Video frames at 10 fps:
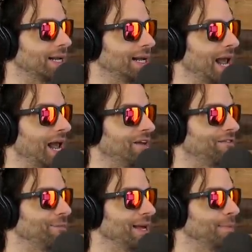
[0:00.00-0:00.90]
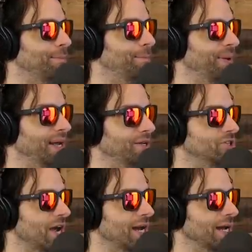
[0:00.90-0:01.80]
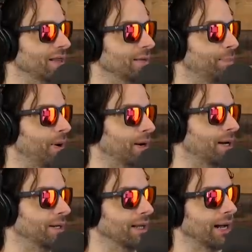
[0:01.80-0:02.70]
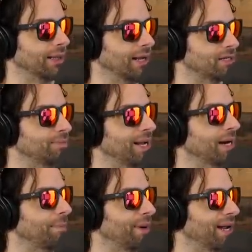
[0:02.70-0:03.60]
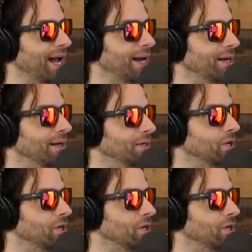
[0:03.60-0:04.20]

gave me BJ in the parking lot. Let's meet up again.